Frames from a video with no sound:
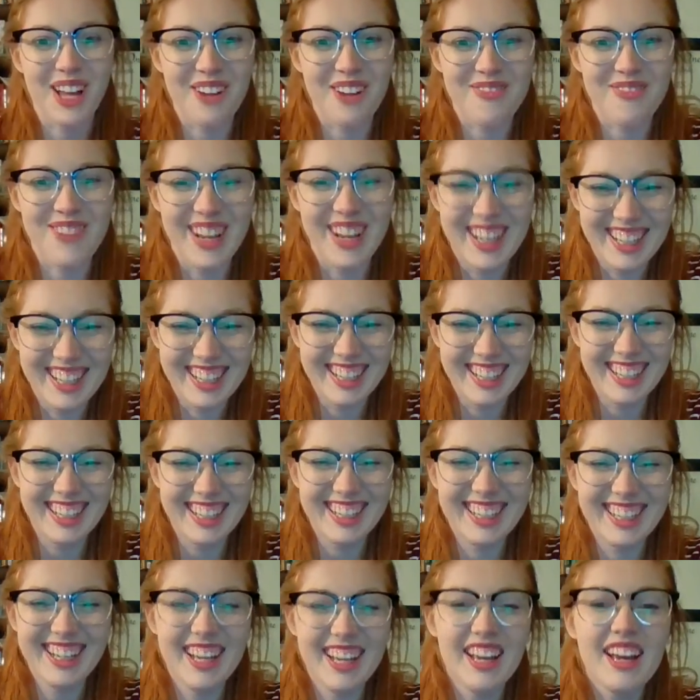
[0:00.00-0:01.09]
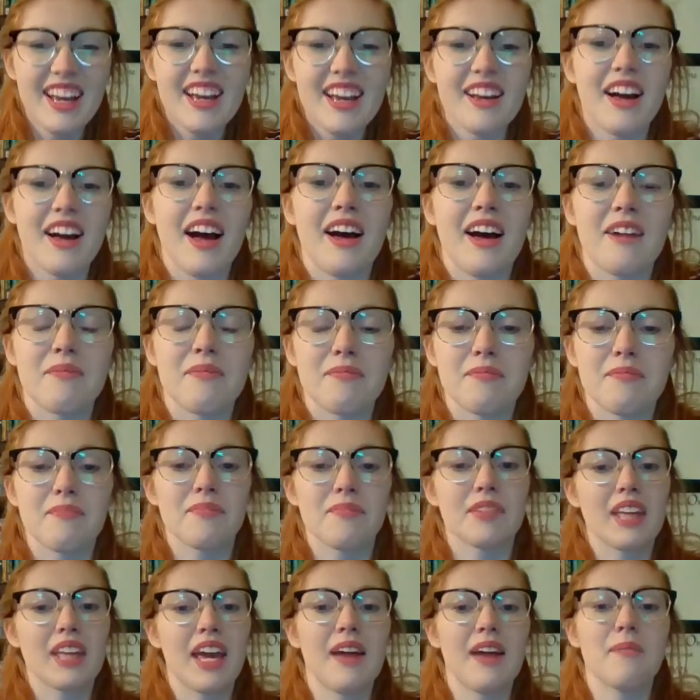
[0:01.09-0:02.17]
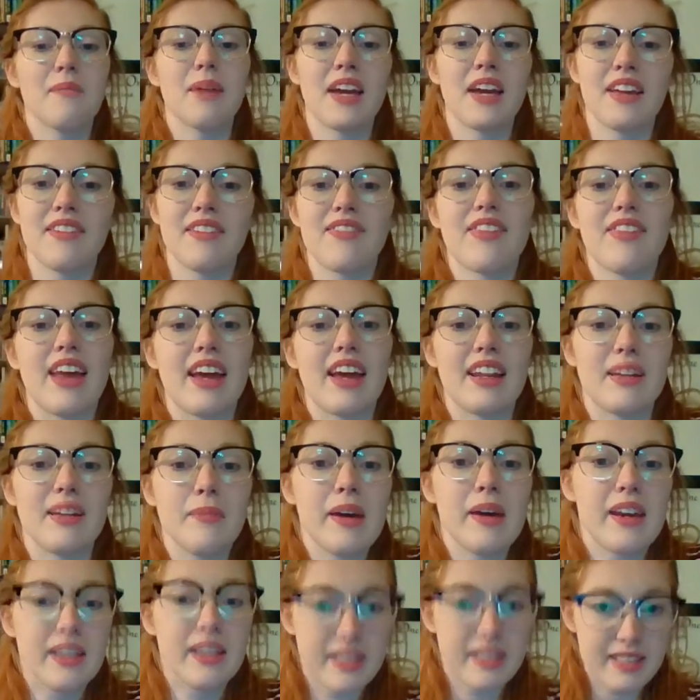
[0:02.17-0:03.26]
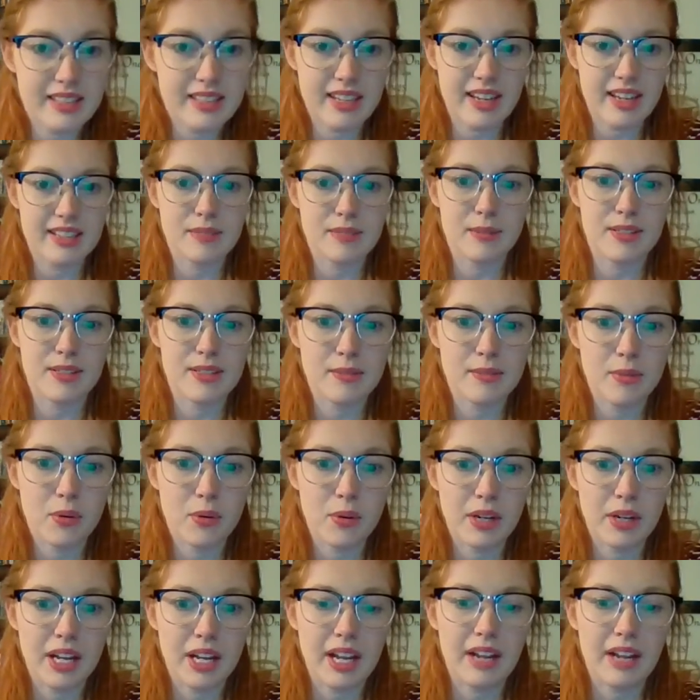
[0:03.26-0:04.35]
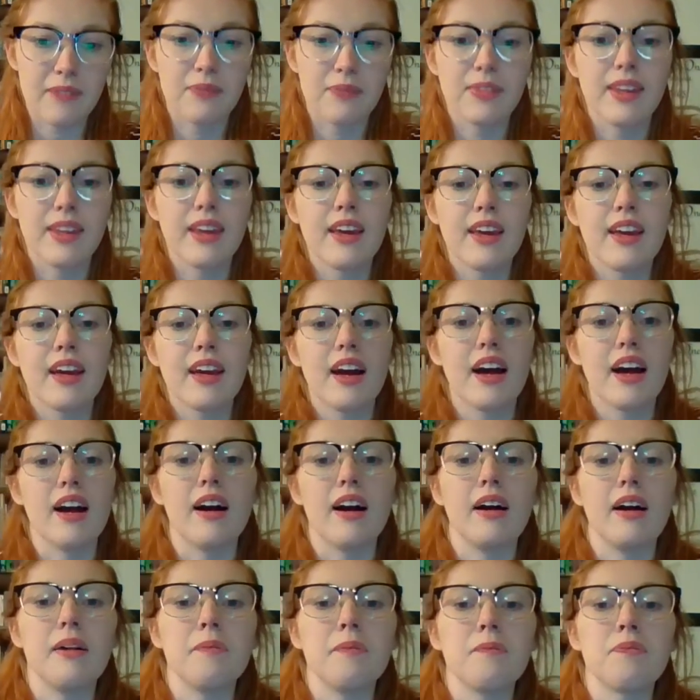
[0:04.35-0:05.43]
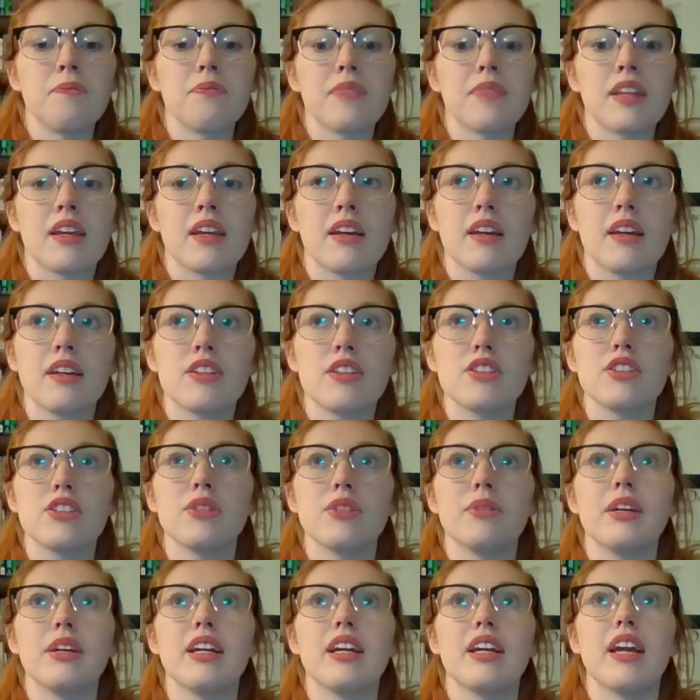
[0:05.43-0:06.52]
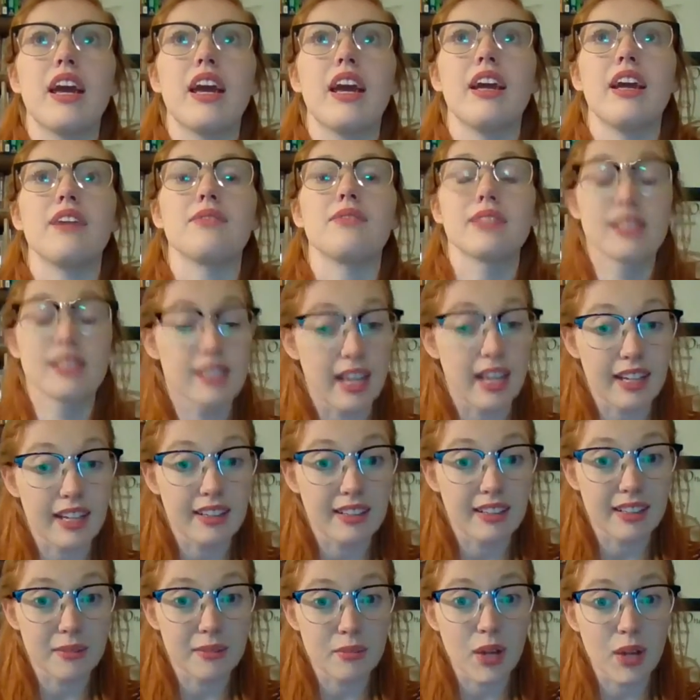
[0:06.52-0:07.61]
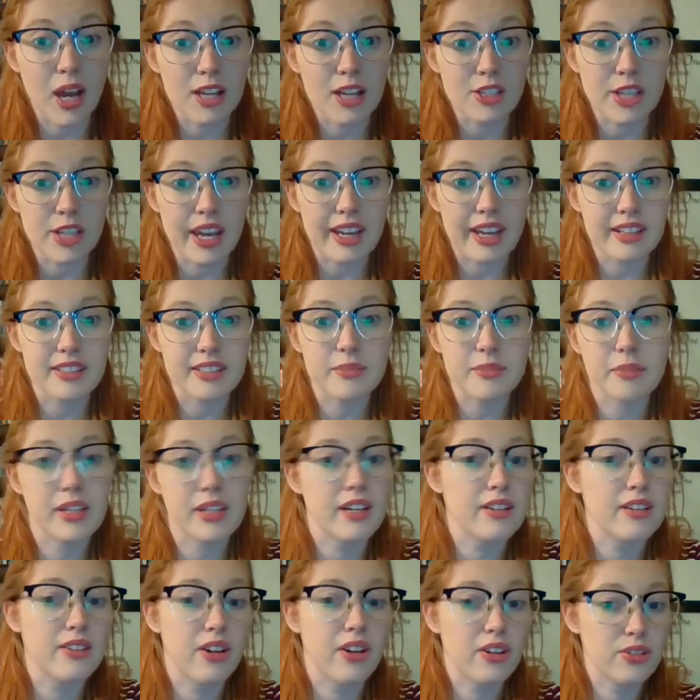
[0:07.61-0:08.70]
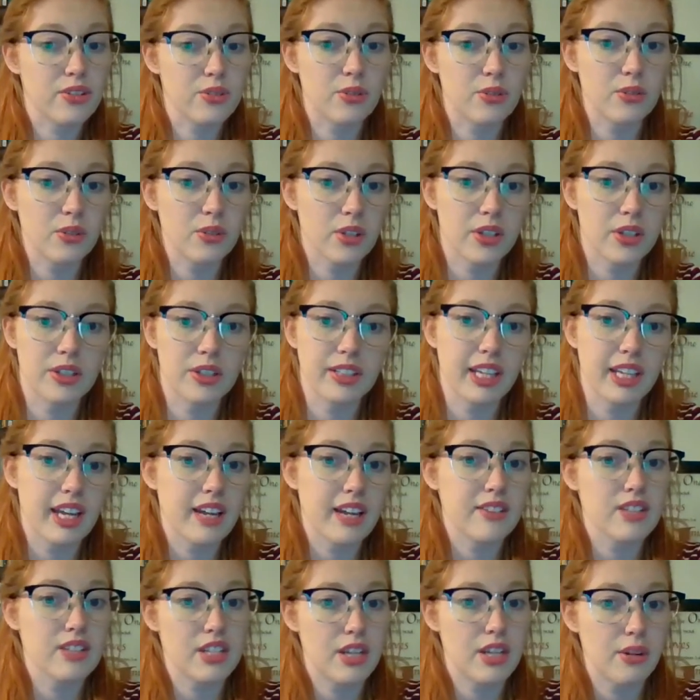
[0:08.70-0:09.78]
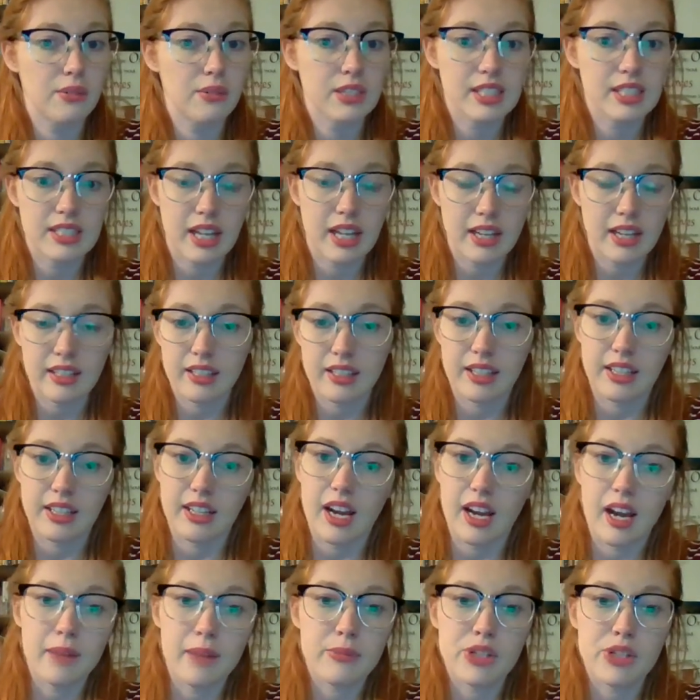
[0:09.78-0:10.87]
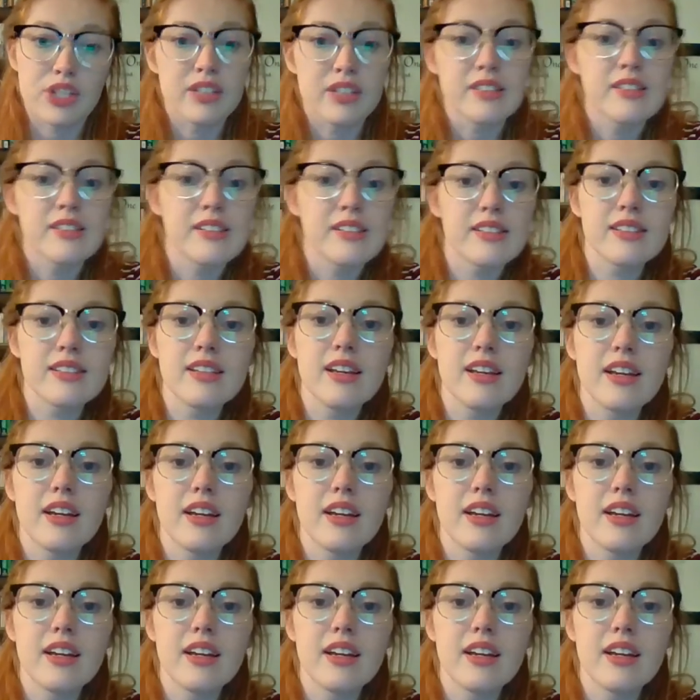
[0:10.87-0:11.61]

love me um, campaign that MASC has been supporting. Um, doing a recycling project because our school currently has no recycling options.